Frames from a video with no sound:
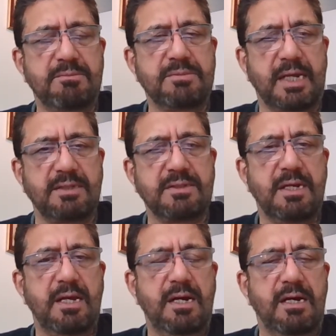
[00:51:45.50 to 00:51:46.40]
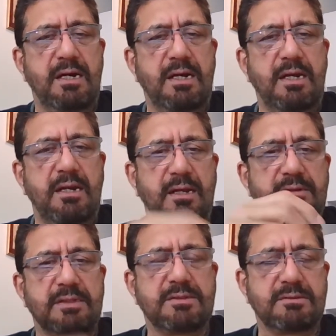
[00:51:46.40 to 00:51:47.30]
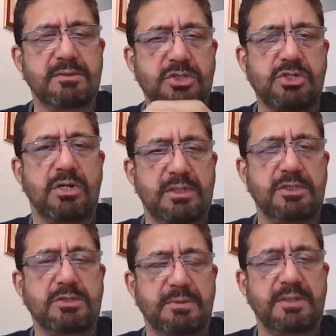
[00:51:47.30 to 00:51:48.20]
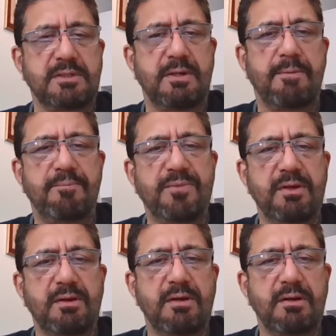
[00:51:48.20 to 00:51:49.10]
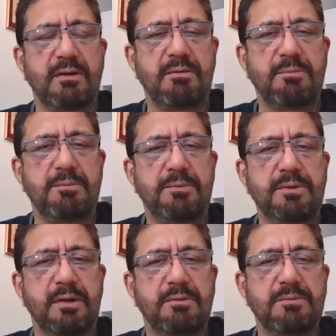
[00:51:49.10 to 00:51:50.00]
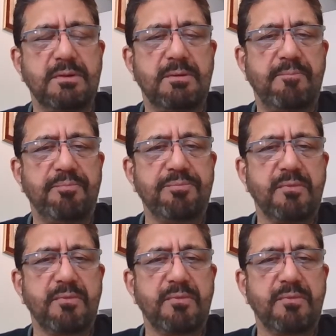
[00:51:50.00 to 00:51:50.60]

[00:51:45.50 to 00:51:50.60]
things, and just short and sweet you know